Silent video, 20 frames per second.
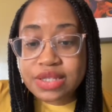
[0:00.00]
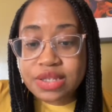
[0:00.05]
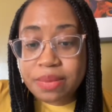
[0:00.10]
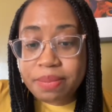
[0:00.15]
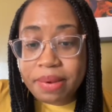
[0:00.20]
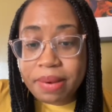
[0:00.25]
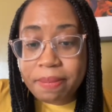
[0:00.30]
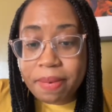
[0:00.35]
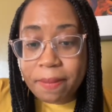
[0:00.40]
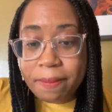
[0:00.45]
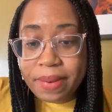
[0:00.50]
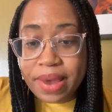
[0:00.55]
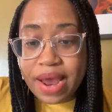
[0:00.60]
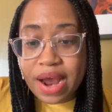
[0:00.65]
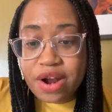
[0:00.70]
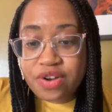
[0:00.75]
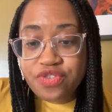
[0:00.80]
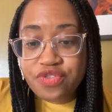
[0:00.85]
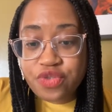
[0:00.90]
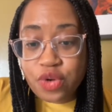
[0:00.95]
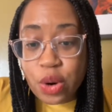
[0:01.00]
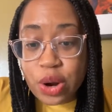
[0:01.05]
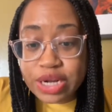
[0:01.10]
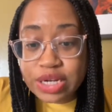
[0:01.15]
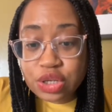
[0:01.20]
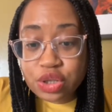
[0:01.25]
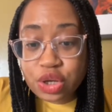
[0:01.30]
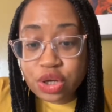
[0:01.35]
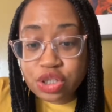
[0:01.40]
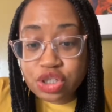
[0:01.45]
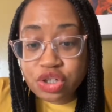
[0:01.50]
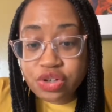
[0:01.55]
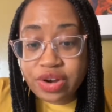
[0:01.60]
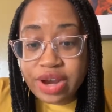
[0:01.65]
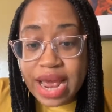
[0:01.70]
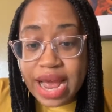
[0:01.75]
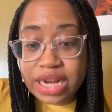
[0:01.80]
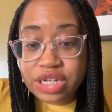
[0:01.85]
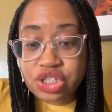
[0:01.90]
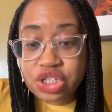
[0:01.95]
to be prepared for an allergic
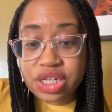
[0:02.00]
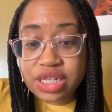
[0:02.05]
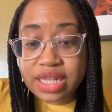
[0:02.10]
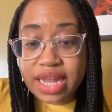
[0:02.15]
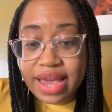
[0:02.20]
reaction,